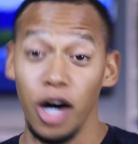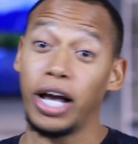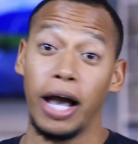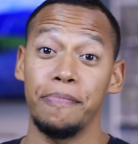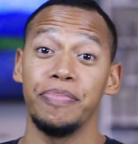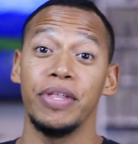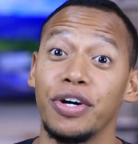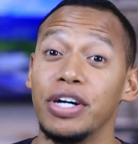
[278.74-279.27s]

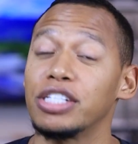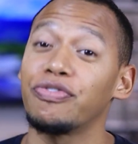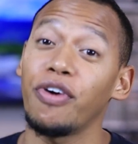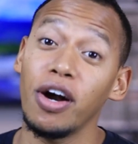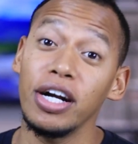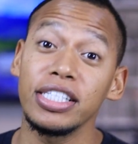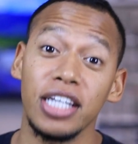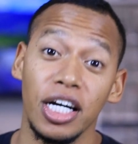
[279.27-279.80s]
Okay, so as
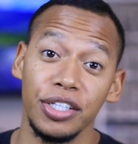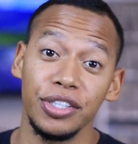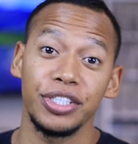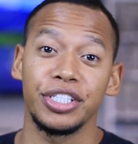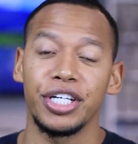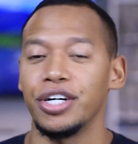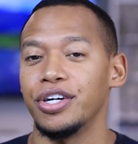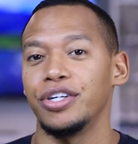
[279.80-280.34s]
far as
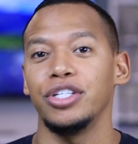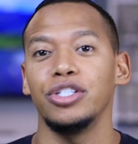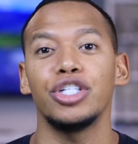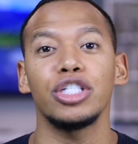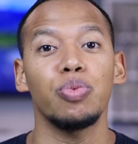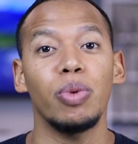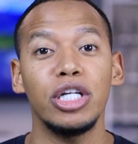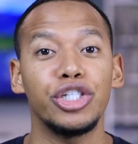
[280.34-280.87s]
colors go, you
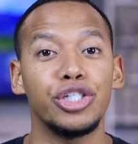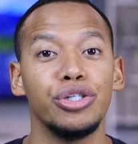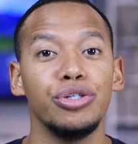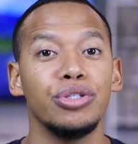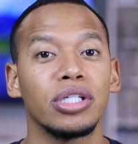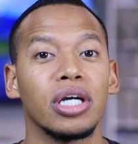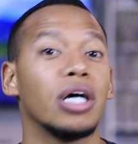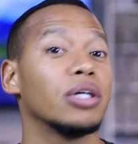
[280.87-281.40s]
just want to
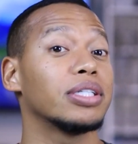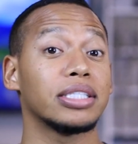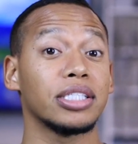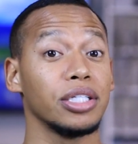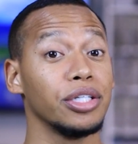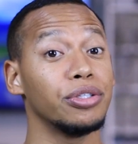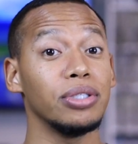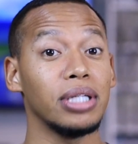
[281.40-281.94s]
choose a color that's
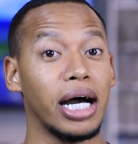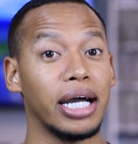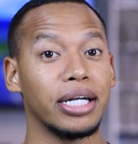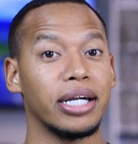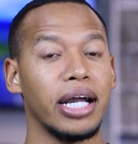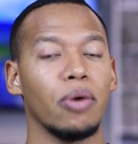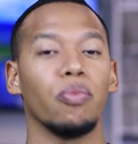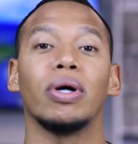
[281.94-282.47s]
a little
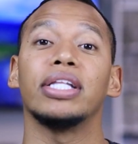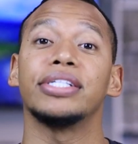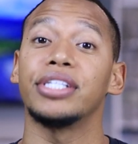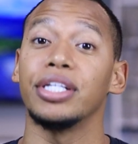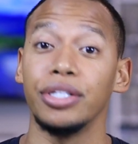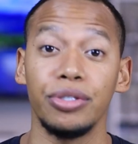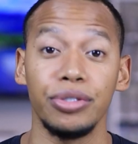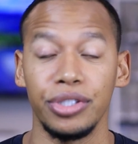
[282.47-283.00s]
lighter and one that's
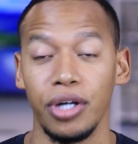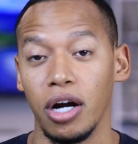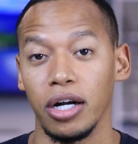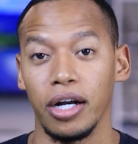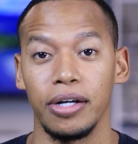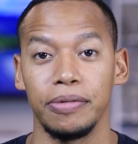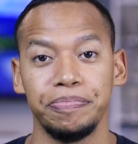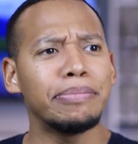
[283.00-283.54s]
a little
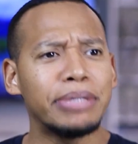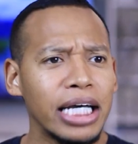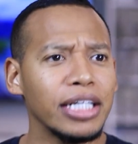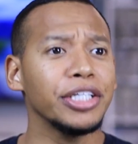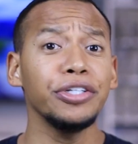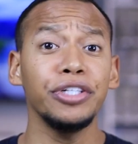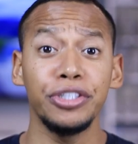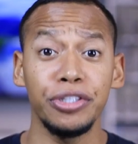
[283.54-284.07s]
darker. I'm
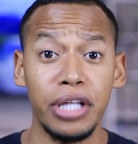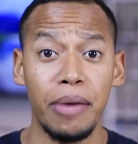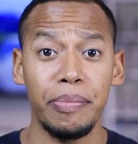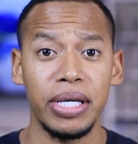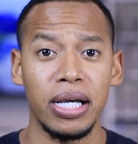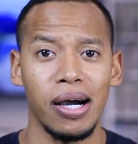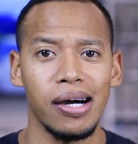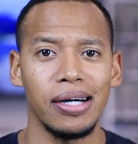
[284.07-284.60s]
telling you to do that
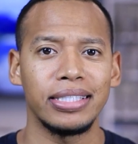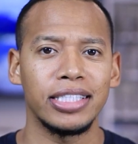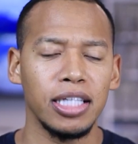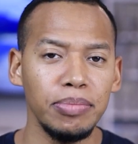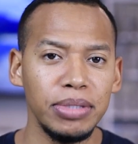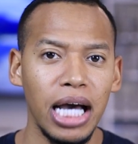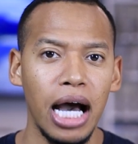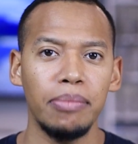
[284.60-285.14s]
because
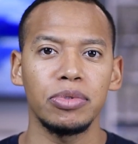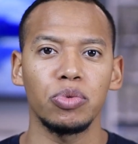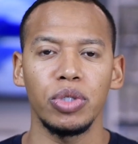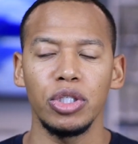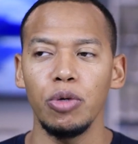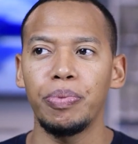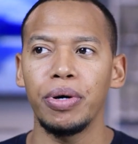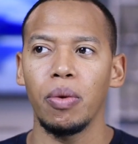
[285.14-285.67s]
sometimes
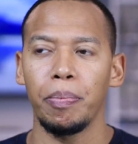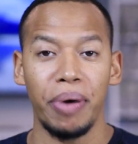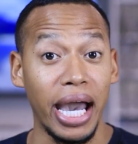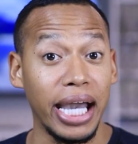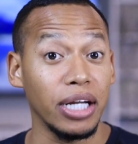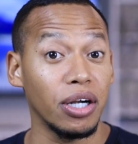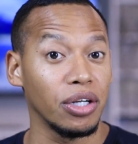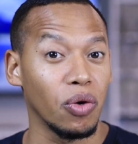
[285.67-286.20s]
when you put
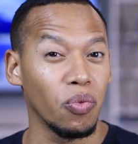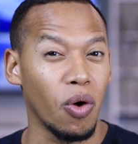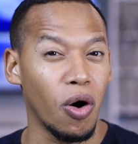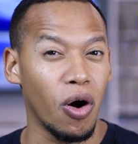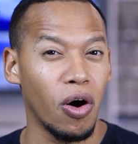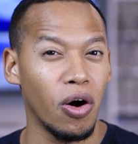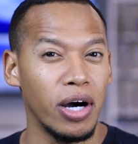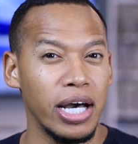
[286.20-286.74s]
paint on the
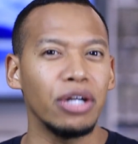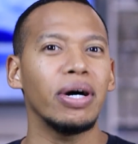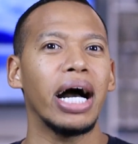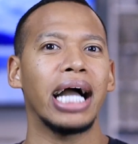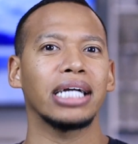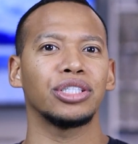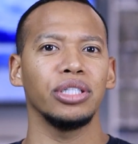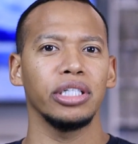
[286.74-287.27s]
wall, it'll
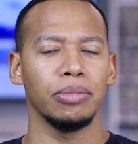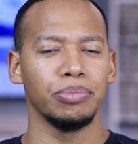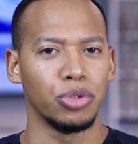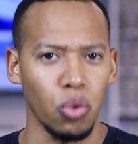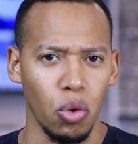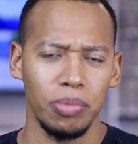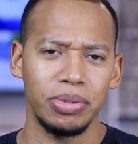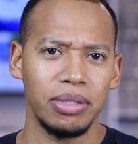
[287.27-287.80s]
actually
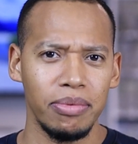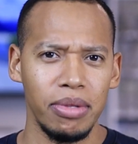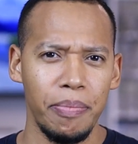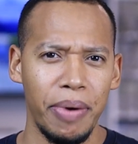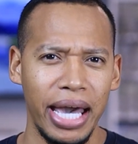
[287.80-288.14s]
absorb some of the